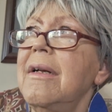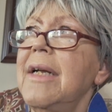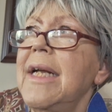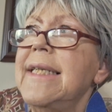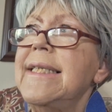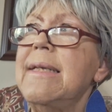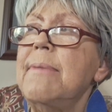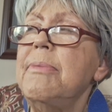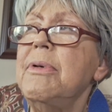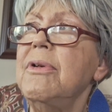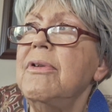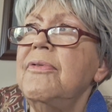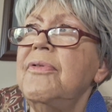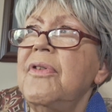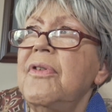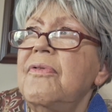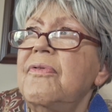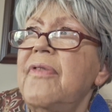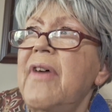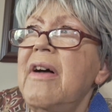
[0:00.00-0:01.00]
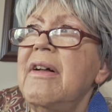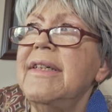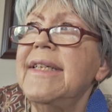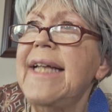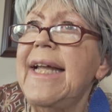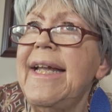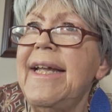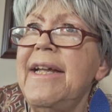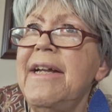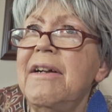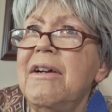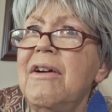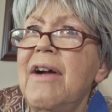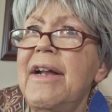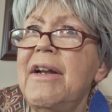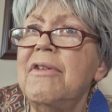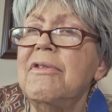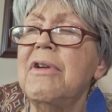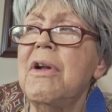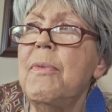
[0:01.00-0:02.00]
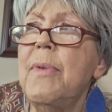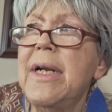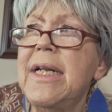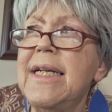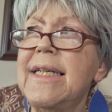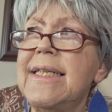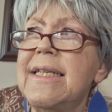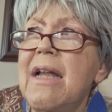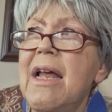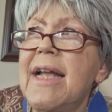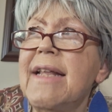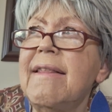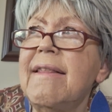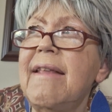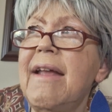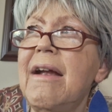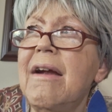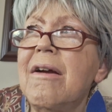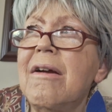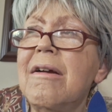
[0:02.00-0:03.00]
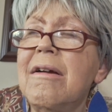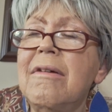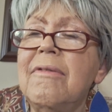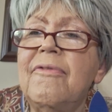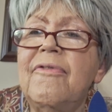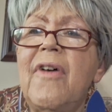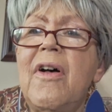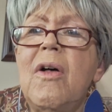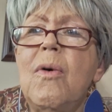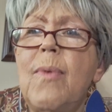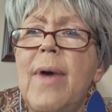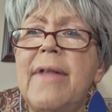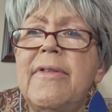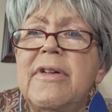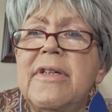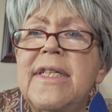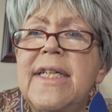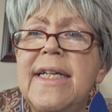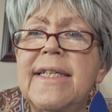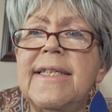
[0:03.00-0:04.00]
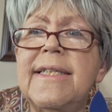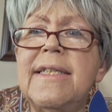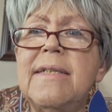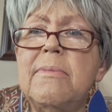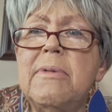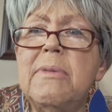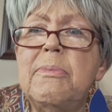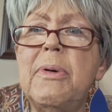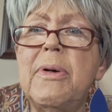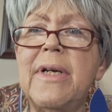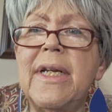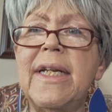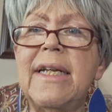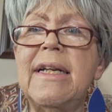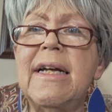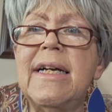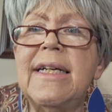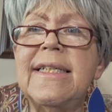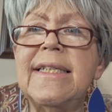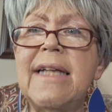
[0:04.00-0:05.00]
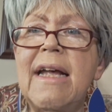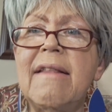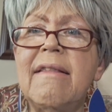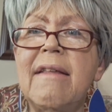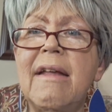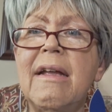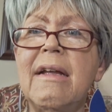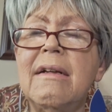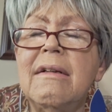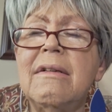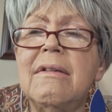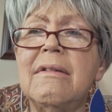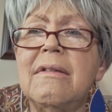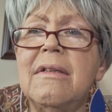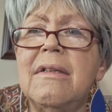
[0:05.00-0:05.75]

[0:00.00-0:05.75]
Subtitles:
it's a beautiful fall day here. I don't know what it's like there. Fall weather tends to be pretty nice, I think.